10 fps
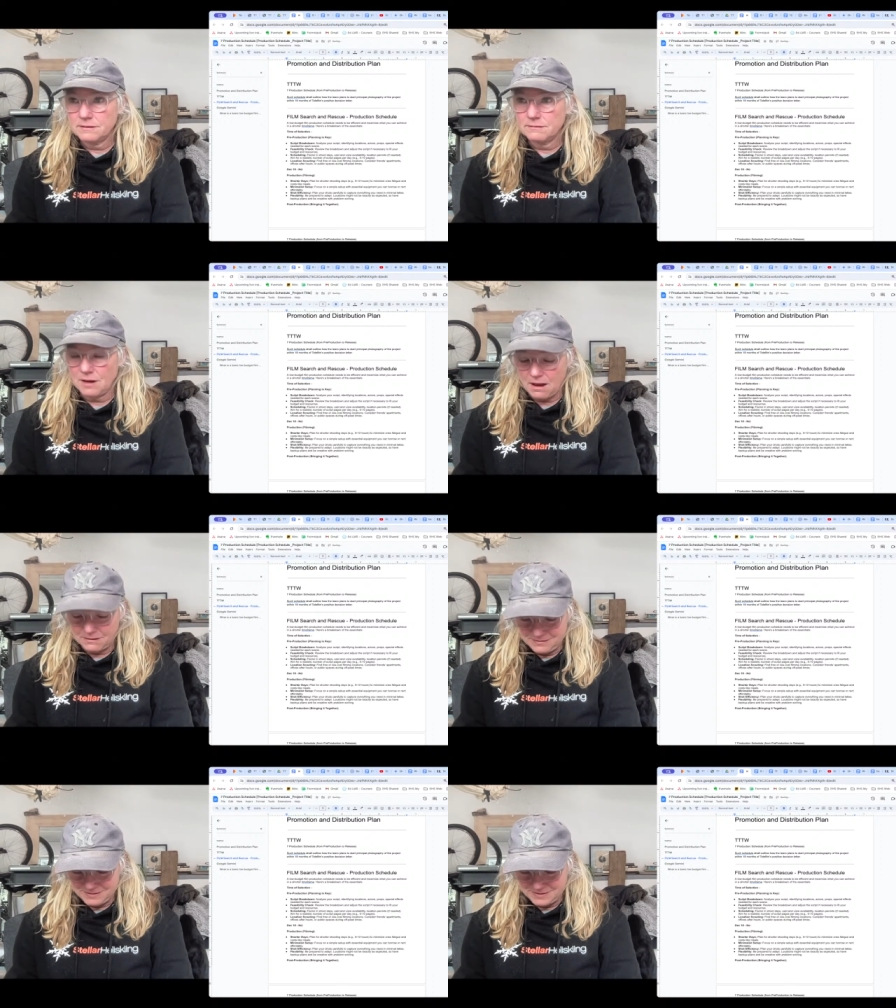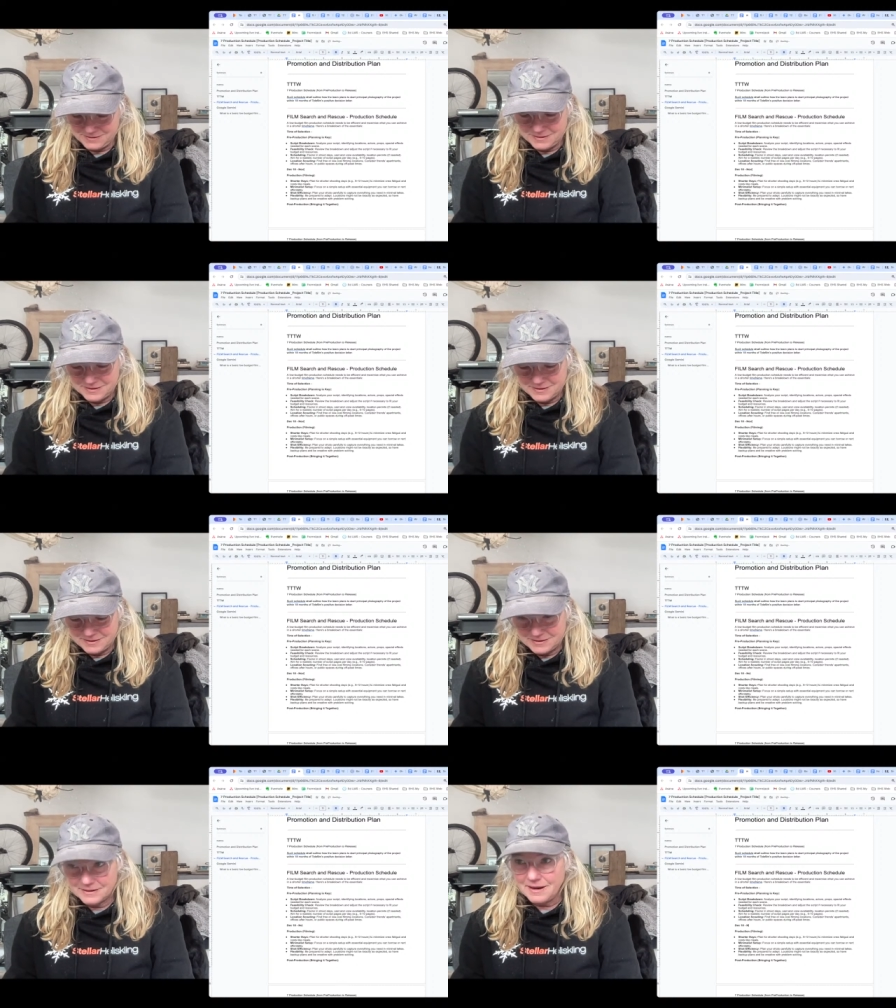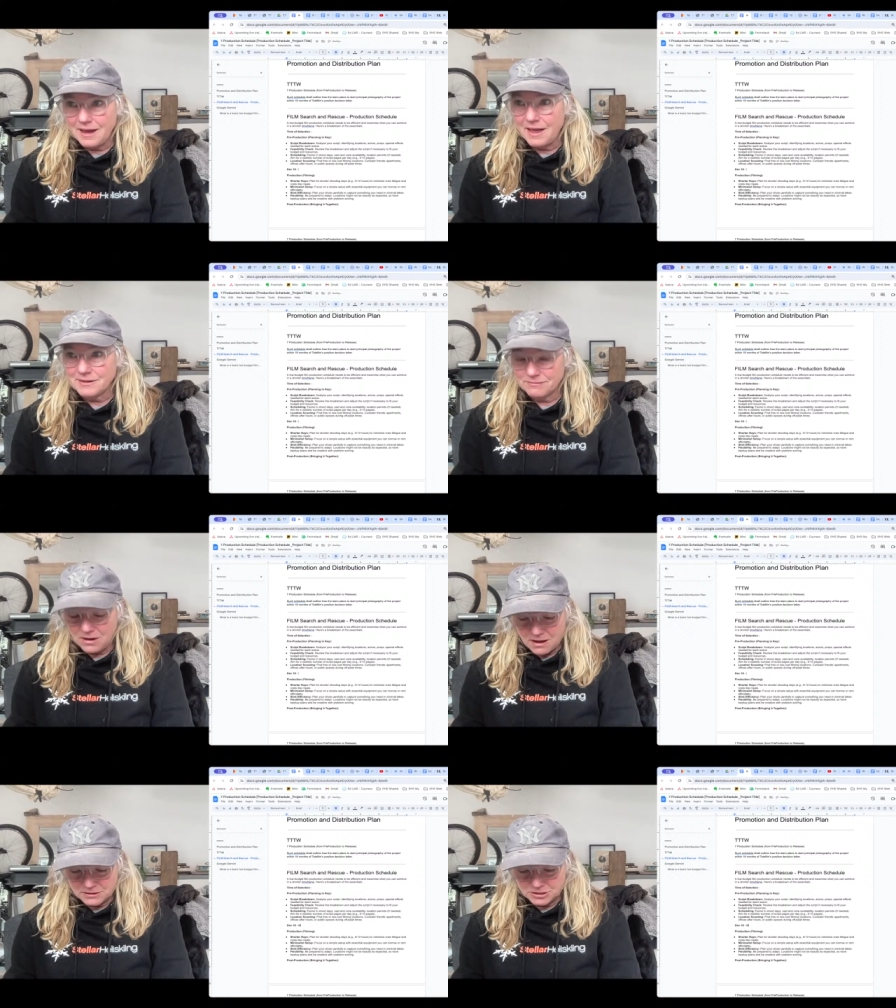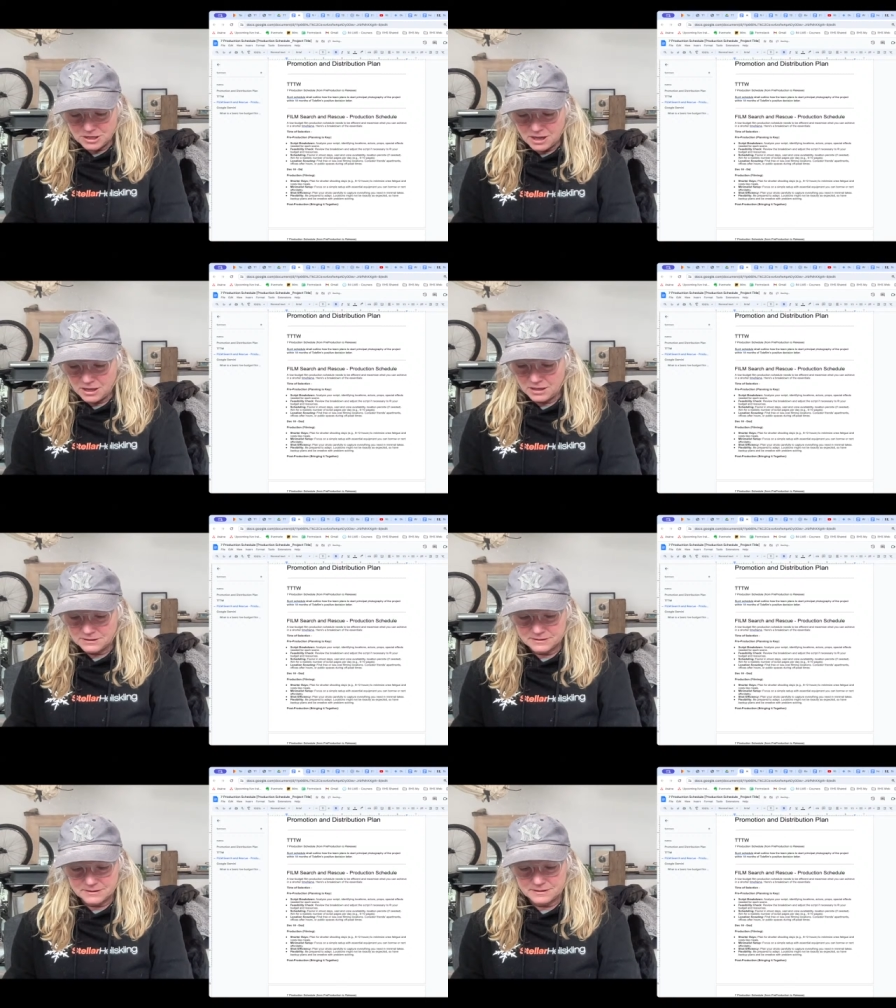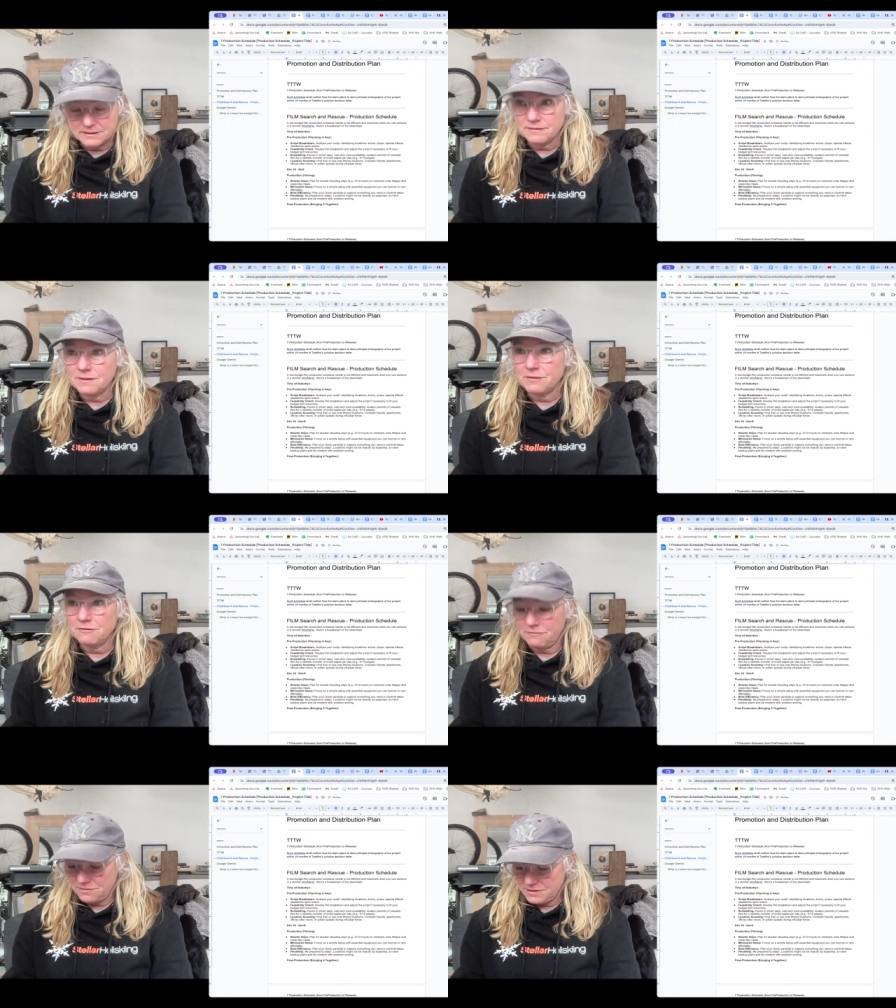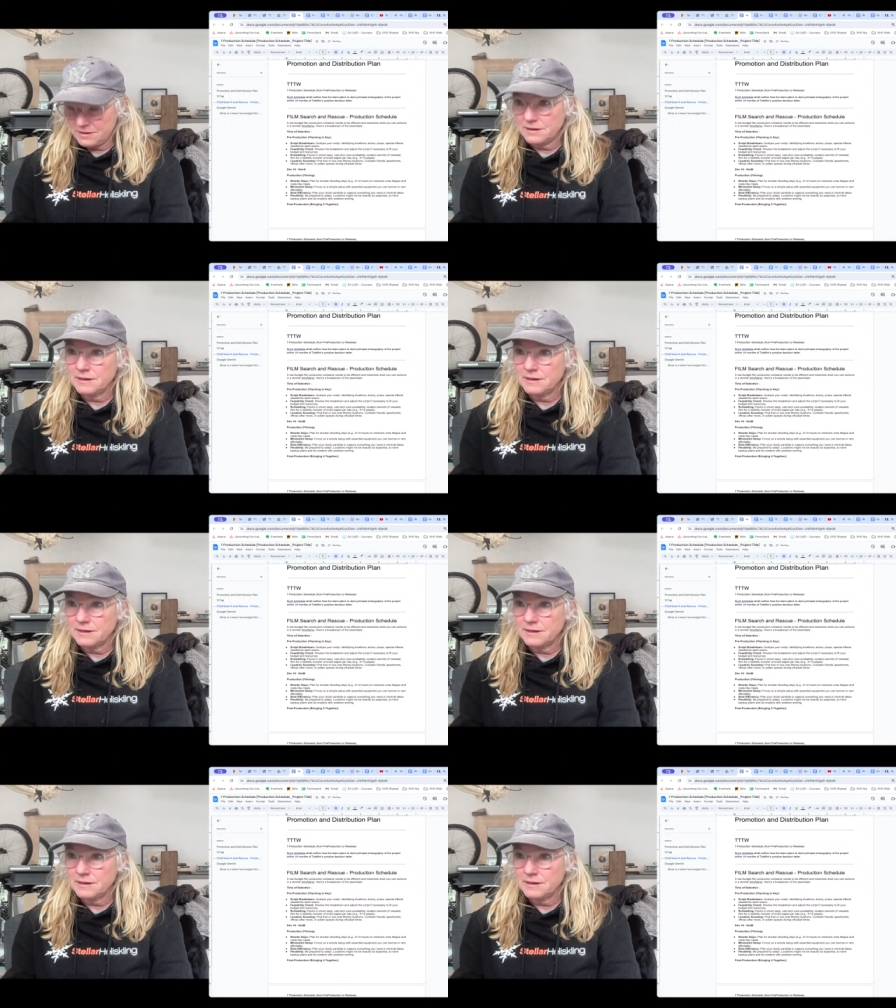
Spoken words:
no, no, that's wrong, Shauna. To November 4.